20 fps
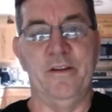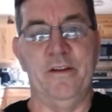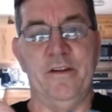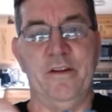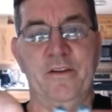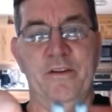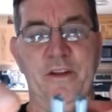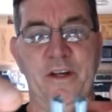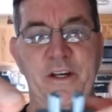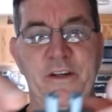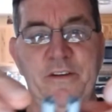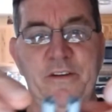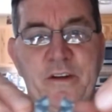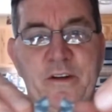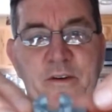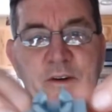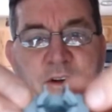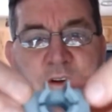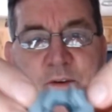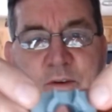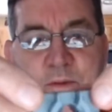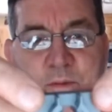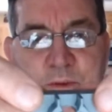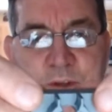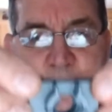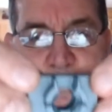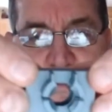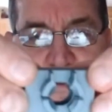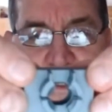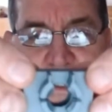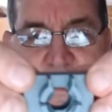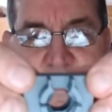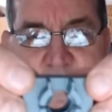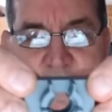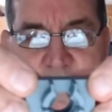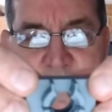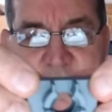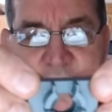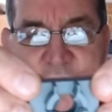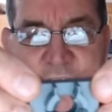This one was printed
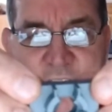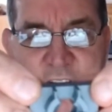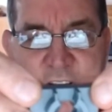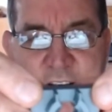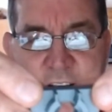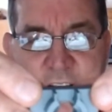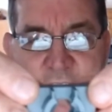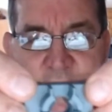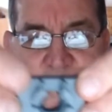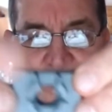on its side.